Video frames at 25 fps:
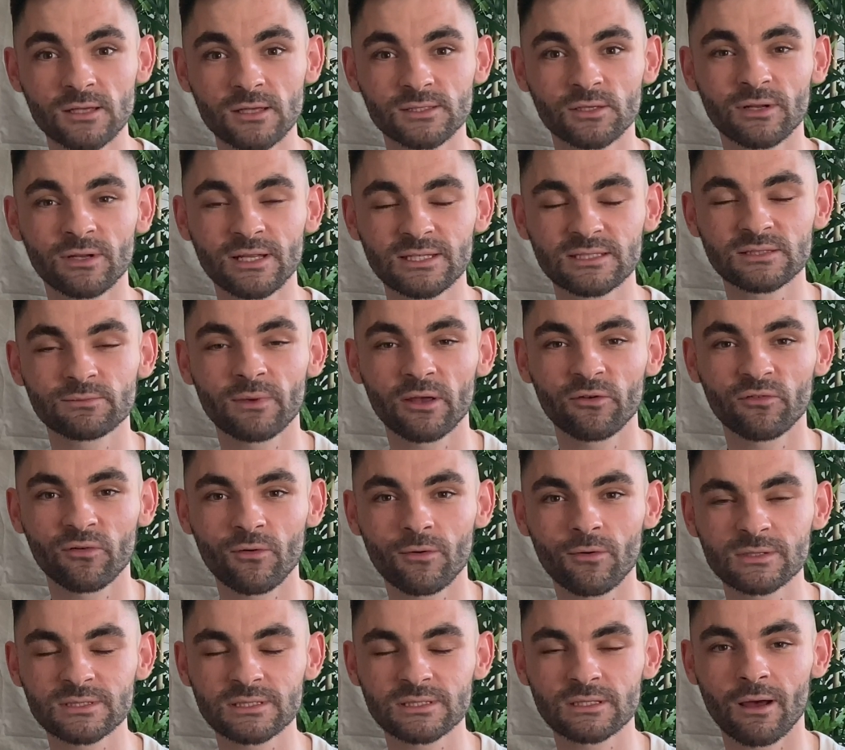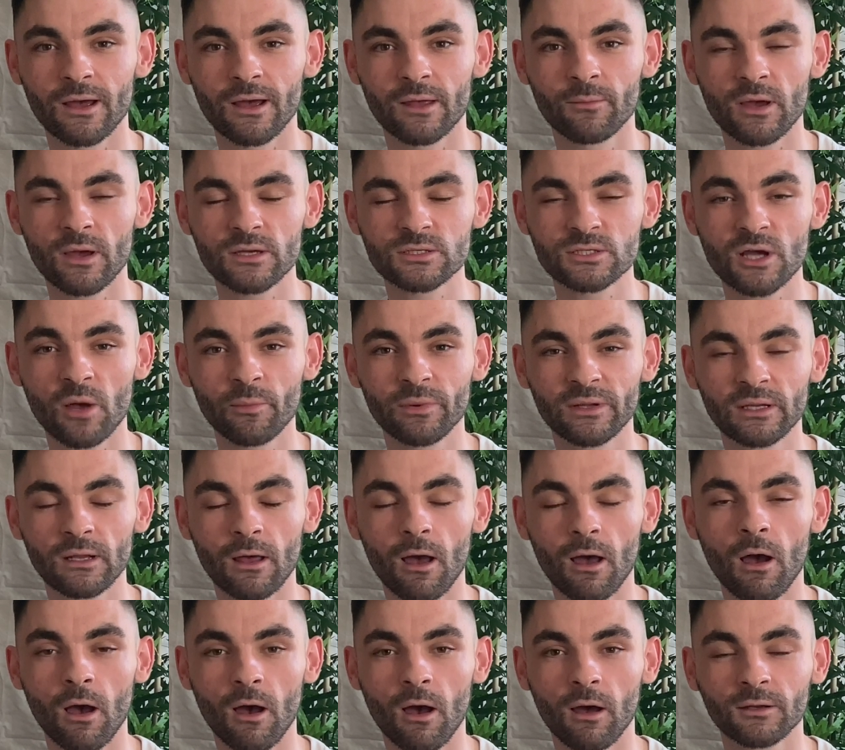So this is my first time shopping
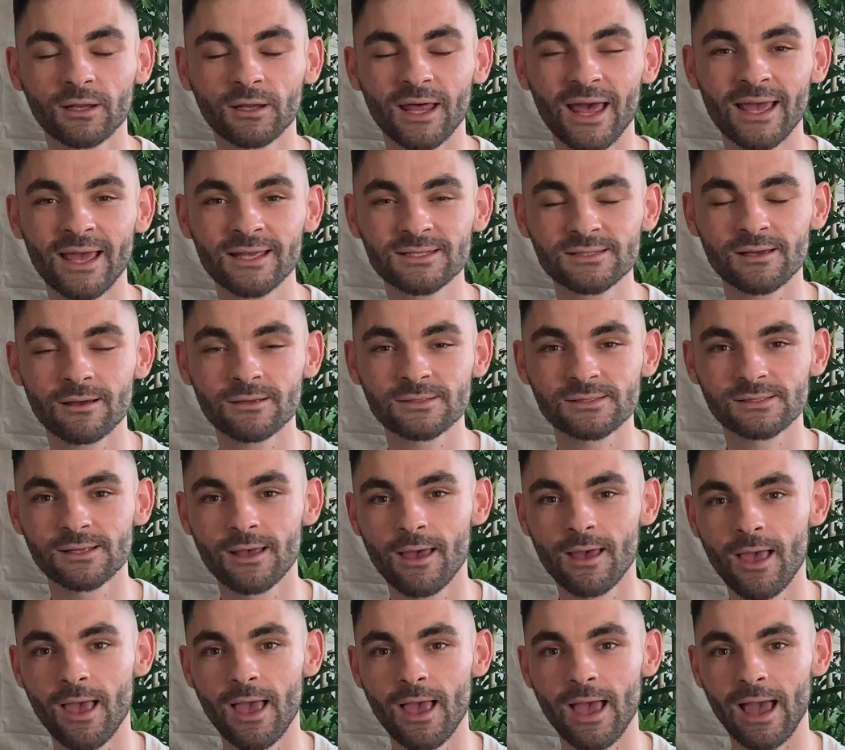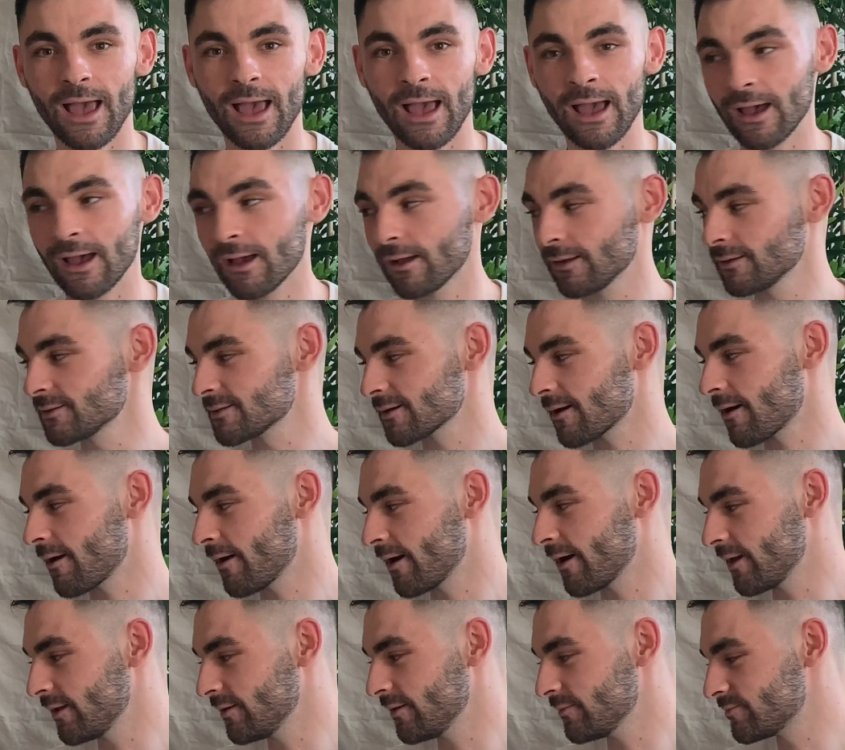on Asos, and
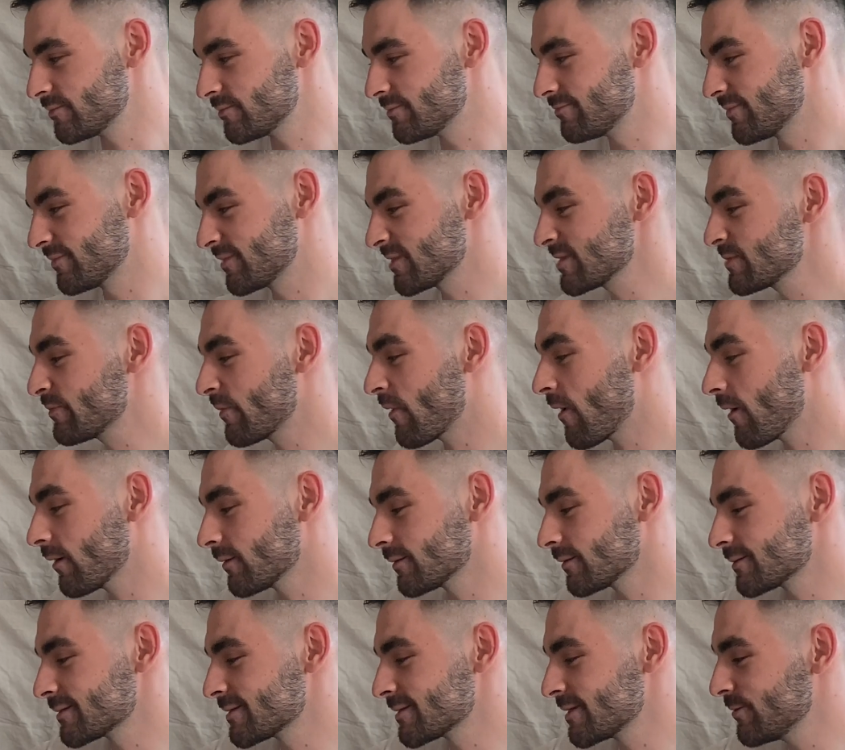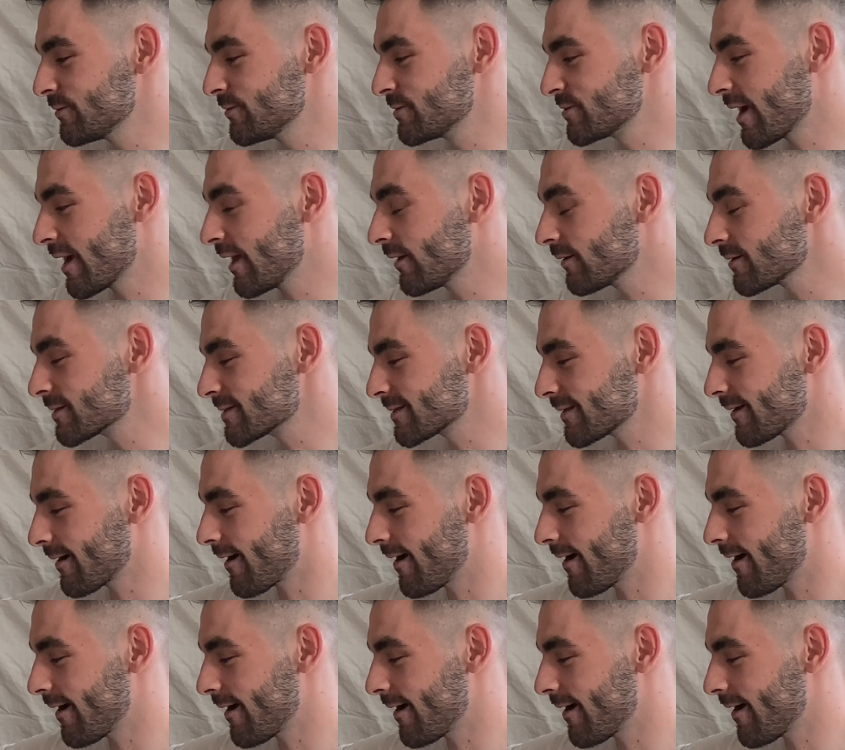I just bought 2 trainers.